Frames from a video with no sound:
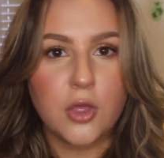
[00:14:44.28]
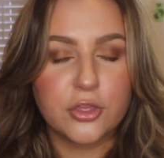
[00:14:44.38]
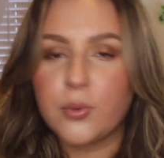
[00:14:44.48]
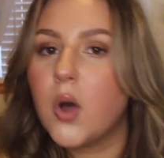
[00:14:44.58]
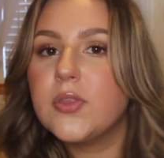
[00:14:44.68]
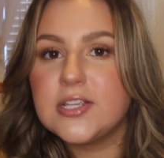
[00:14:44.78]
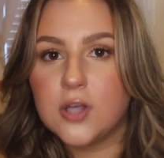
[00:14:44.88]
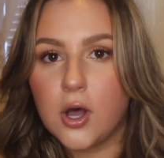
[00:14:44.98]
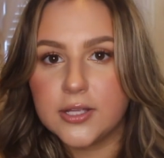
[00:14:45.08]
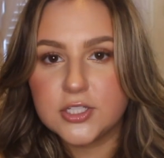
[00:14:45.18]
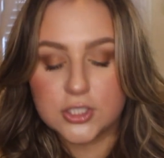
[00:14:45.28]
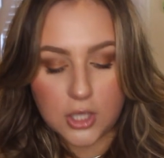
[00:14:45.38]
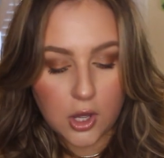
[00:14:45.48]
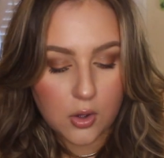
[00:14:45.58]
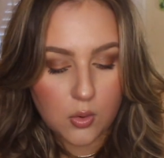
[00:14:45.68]
throw these on to
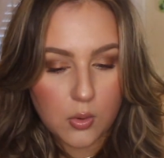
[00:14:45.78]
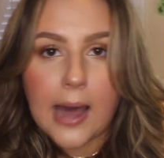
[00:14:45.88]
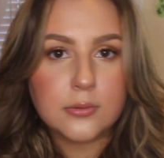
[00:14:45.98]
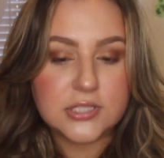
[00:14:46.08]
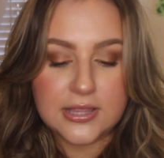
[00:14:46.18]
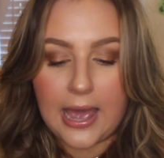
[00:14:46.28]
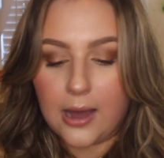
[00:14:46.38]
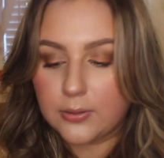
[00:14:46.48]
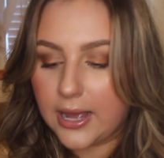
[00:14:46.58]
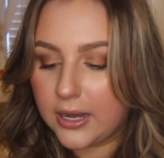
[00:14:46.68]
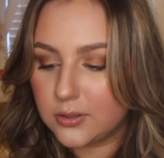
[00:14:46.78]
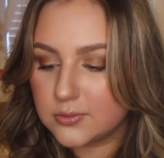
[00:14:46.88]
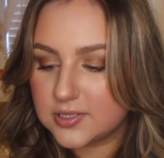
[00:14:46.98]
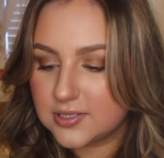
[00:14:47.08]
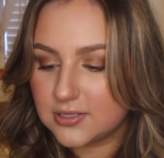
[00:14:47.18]
go out to the
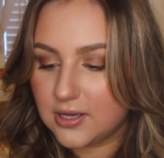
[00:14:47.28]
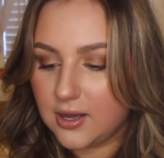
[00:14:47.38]
outhouse.